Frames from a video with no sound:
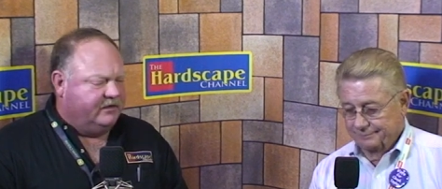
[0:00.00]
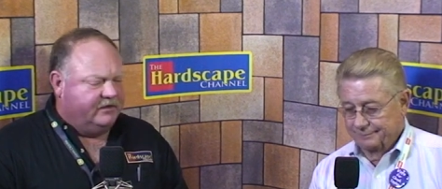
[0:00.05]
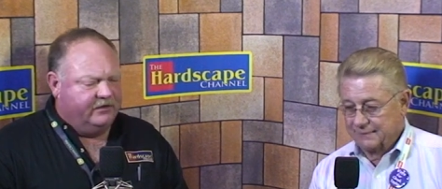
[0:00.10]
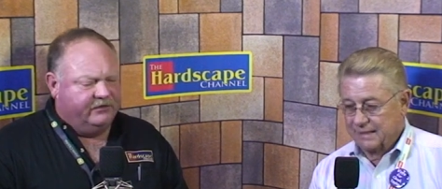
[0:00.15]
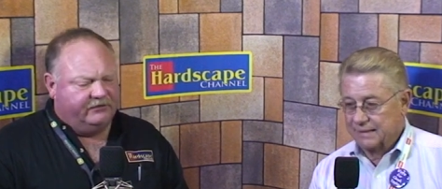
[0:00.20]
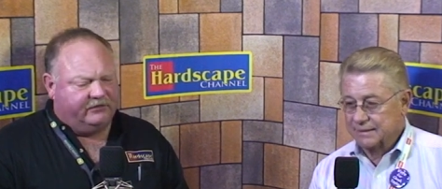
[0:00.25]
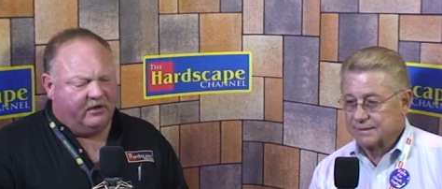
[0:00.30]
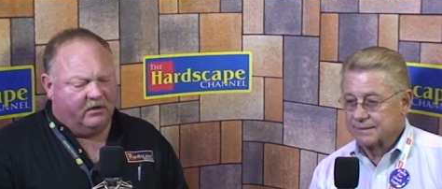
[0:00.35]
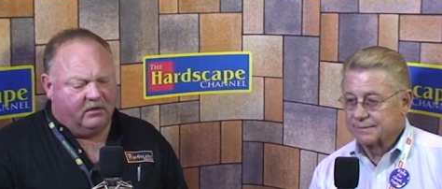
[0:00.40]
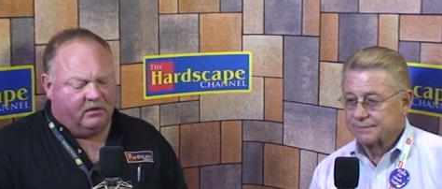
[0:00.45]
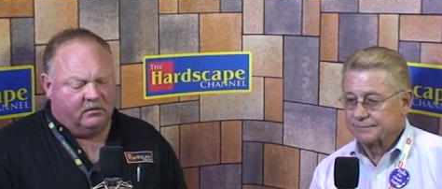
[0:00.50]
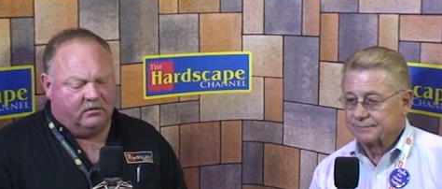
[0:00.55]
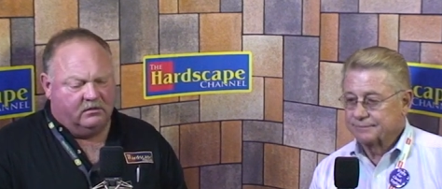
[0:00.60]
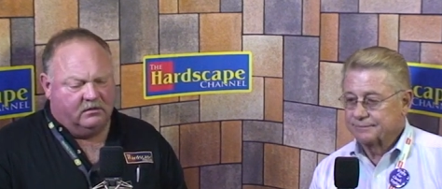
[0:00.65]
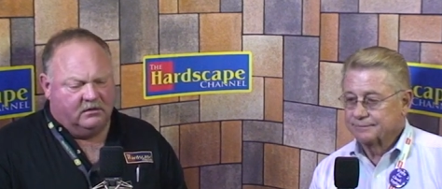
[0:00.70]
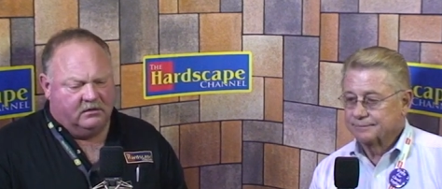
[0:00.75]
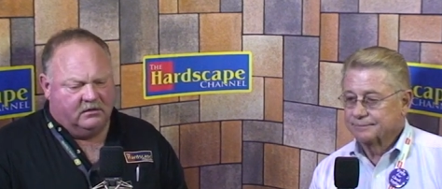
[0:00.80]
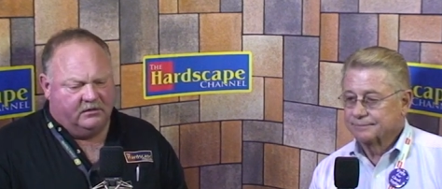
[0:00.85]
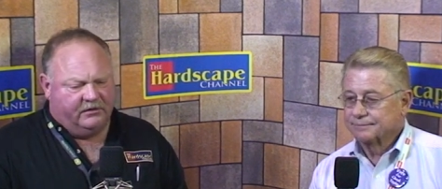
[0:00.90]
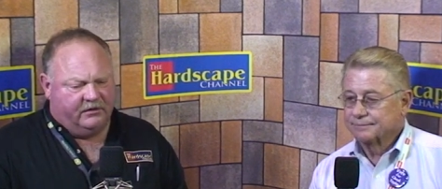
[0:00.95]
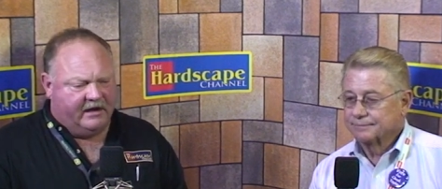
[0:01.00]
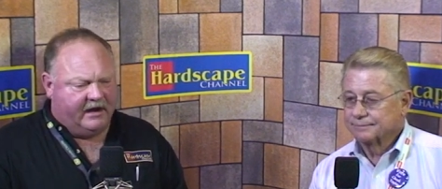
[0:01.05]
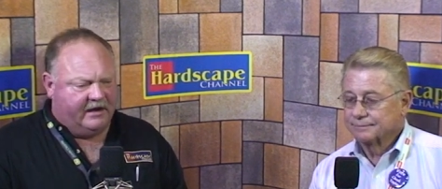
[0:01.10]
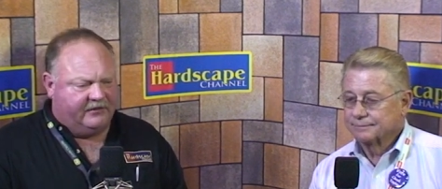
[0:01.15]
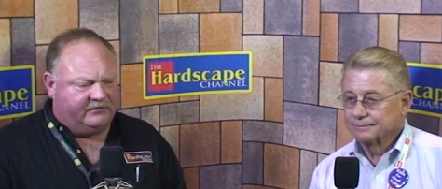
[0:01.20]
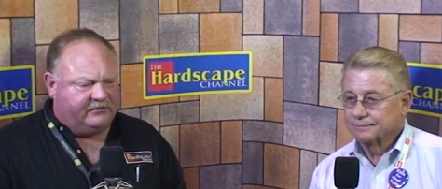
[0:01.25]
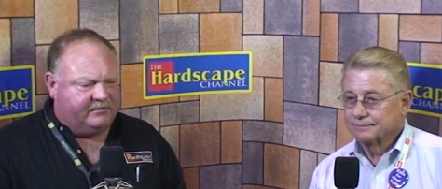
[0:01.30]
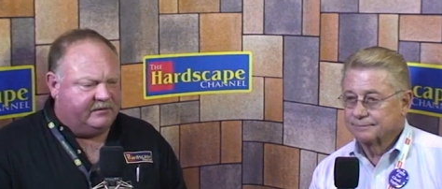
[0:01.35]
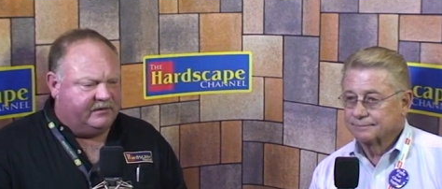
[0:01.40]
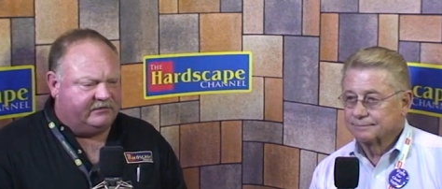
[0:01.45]
Speaker 1: Yes. So there
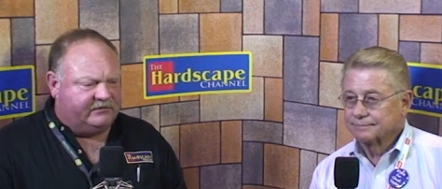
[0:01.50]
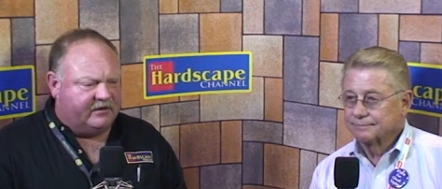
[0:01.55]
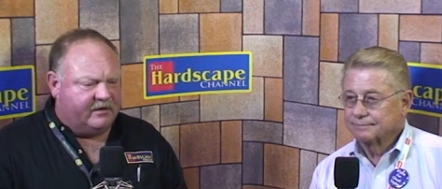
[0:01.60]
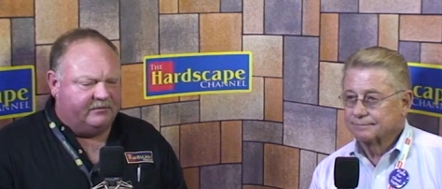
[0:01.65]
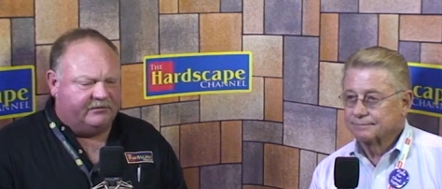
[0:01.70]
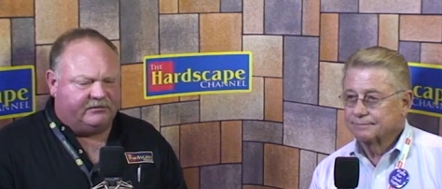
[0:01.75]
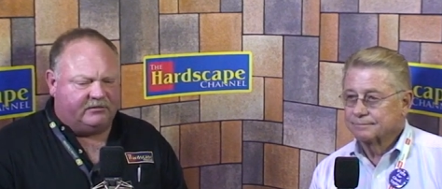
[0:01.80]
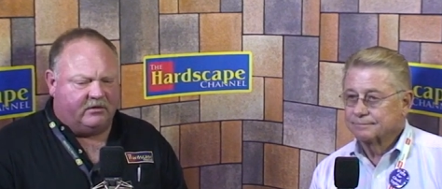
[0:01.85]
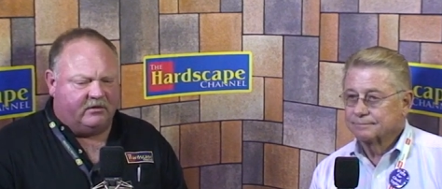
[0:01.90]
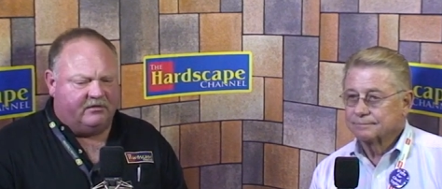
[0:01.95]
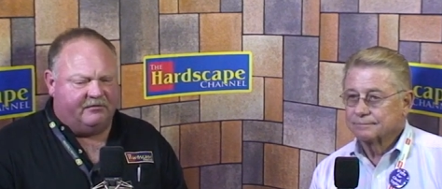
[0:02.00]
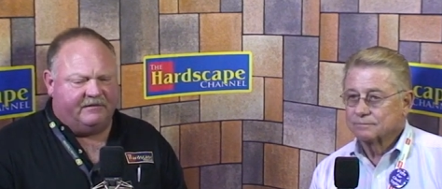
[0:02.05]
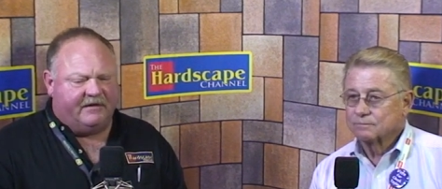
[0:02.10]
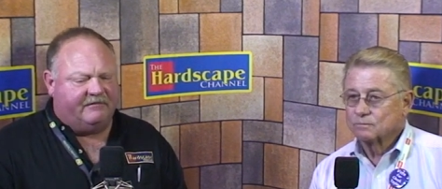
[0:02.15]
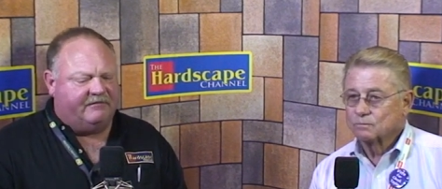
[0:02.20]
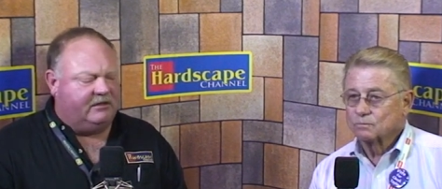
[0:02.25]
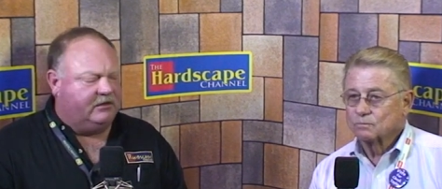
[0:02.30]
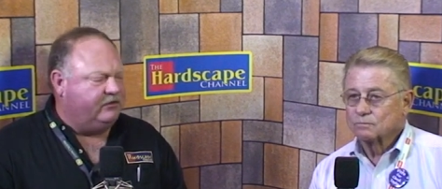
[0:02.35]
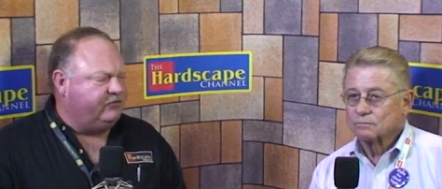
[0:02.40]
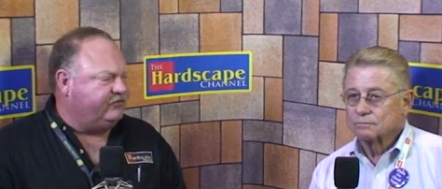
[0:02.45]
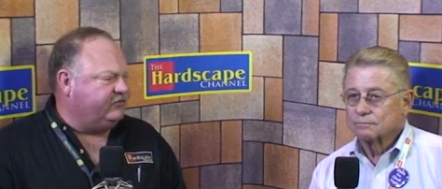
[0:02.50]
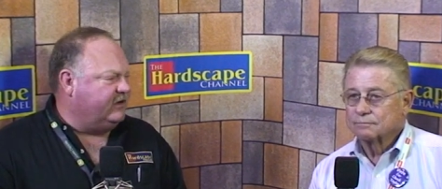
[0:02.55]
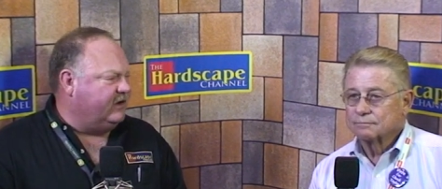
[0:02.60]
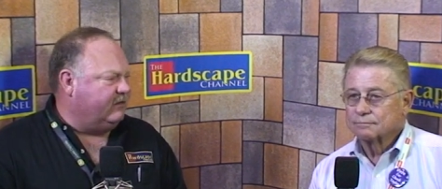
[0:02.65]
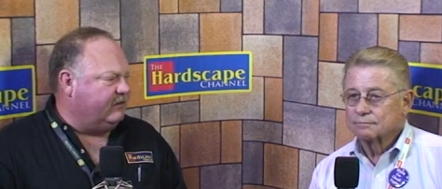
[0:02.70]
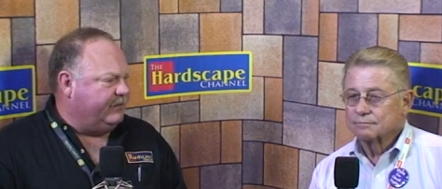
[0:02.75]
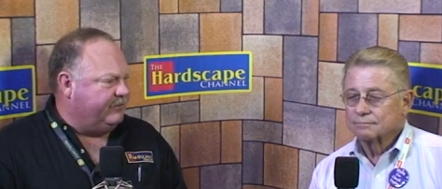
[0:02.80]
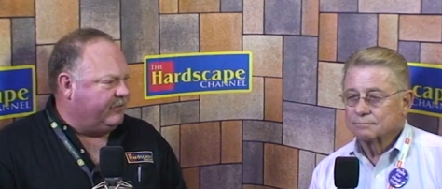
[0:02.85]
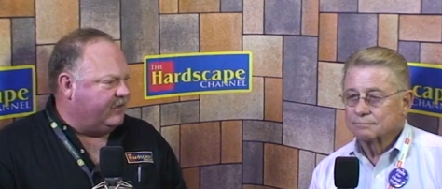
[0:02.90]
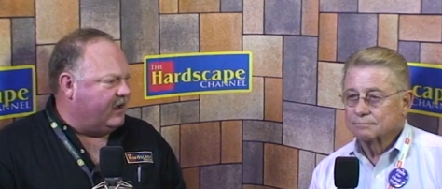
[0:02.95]
has to be some sort of
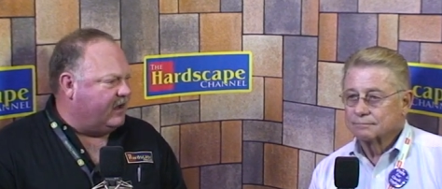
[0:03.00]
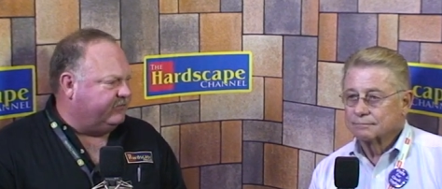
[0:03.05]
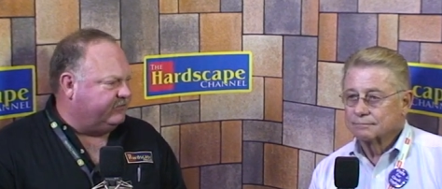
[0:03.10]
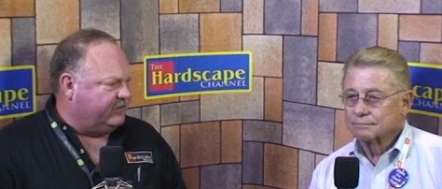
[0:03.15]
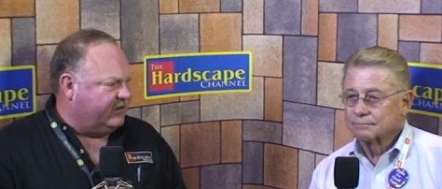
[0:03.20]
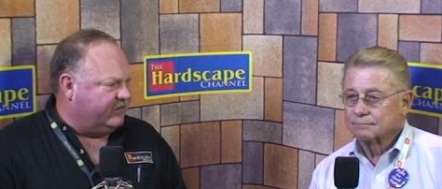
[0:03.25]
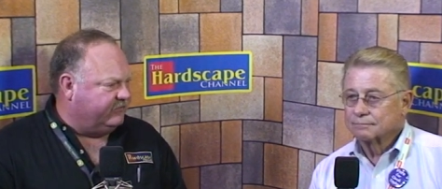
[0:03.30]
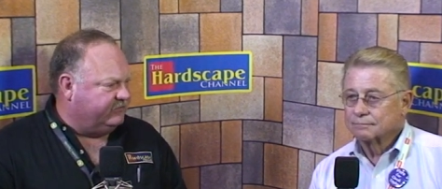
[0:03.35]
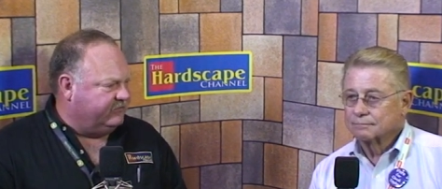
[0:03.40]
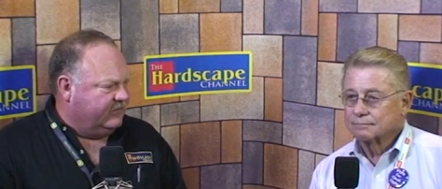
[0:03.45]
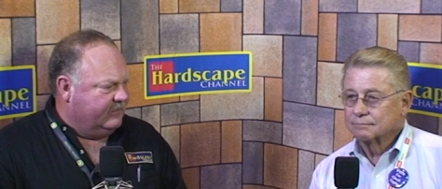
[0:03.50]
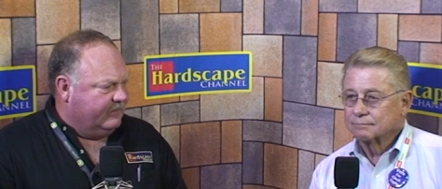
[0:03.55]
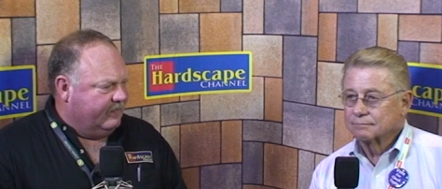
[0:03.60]
evolutionary process